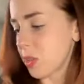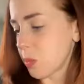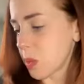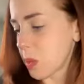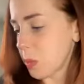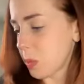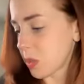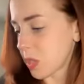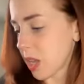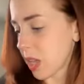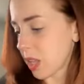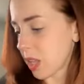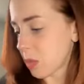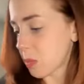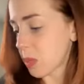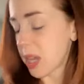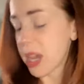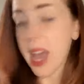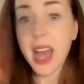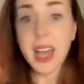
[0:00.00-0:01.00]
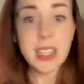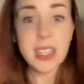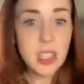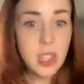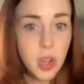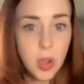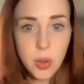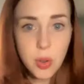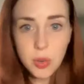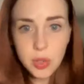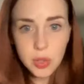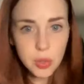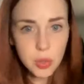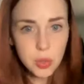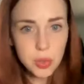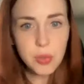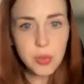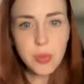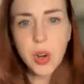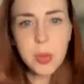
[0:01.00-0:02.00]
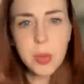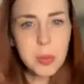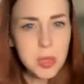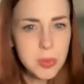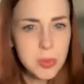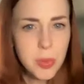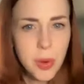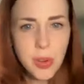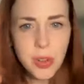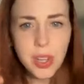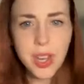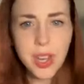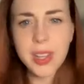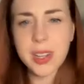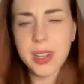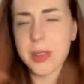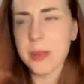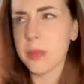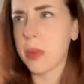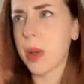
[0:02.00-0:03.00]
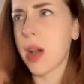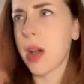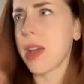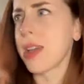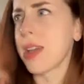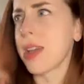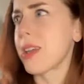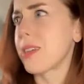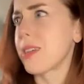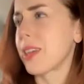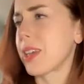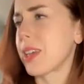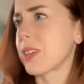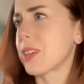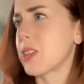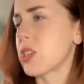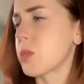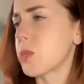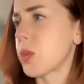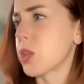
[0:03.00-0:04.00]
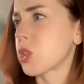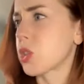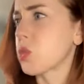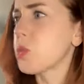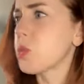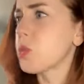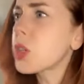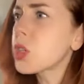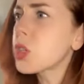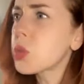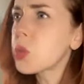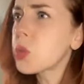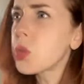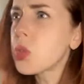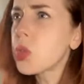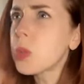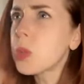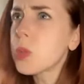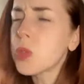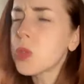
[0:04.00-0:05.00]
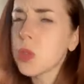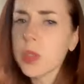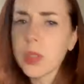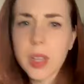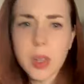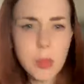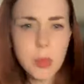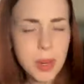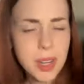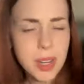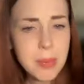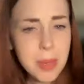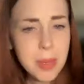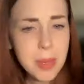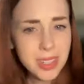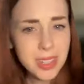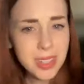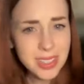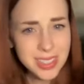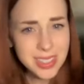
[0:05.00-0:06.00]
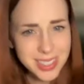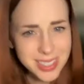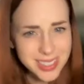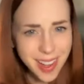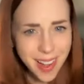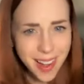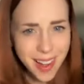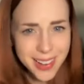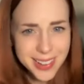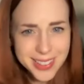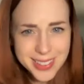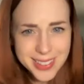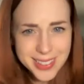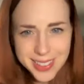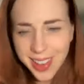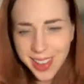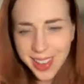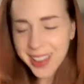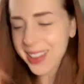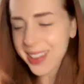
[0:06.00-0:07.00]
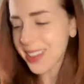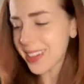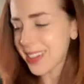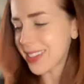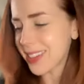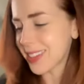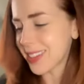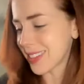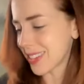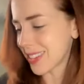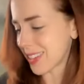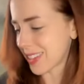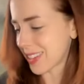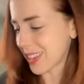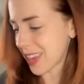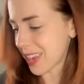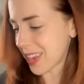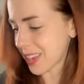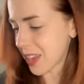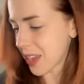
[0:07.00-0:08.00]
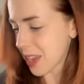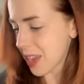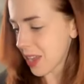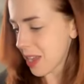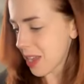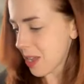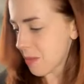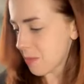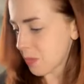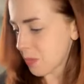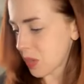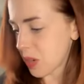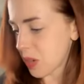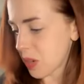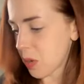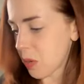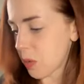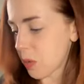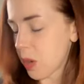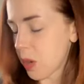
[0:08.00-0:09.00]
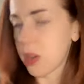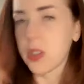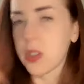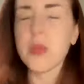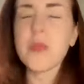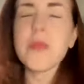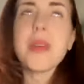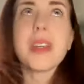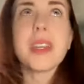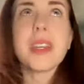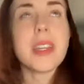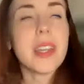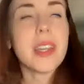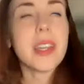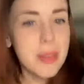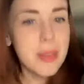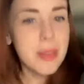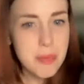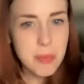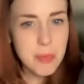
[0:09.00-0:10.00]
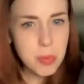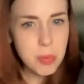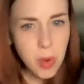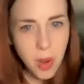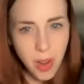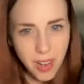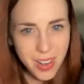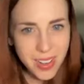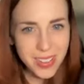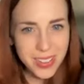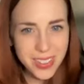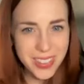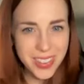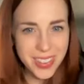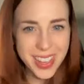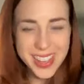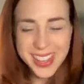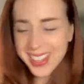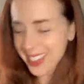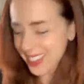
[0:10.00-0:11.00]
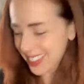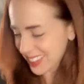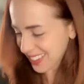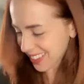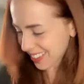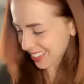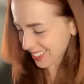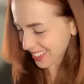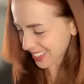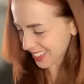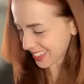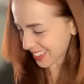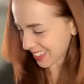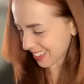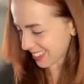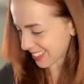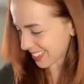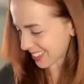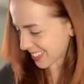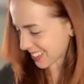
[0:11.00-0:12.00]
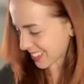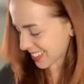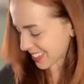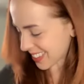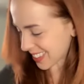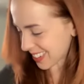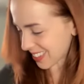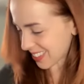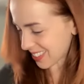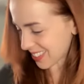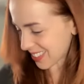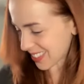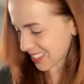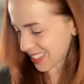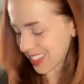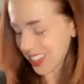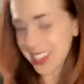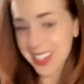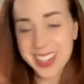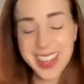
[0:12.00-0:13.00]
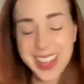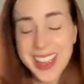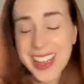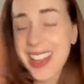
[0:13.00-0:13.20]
people telling me I had to go to the farmer's market and buy like these special mushrooms, or like recommend detox diets, and like, are you making him broth? Like all this shit that I was just like,